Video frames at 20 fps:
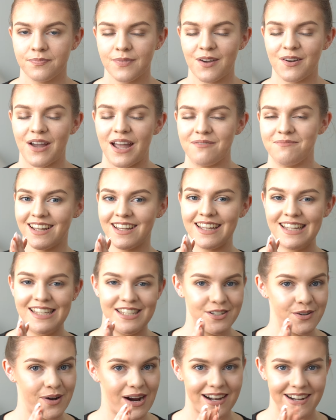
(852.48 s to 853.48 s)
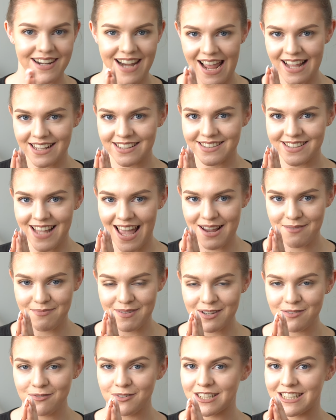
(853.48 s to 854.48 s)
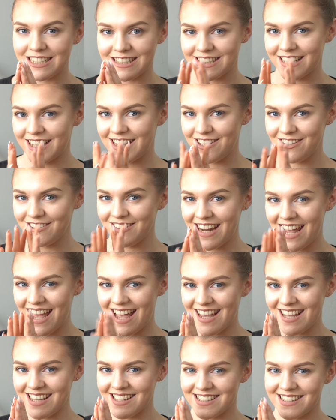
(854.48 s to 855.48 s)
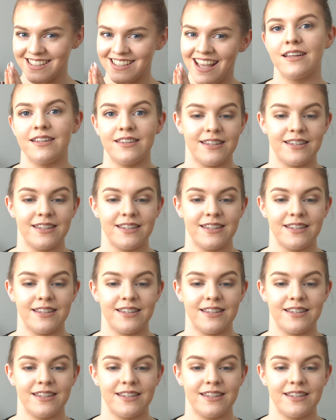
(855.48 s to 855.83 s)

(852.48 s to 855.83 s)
Okay, into our next segment, which is Q&As.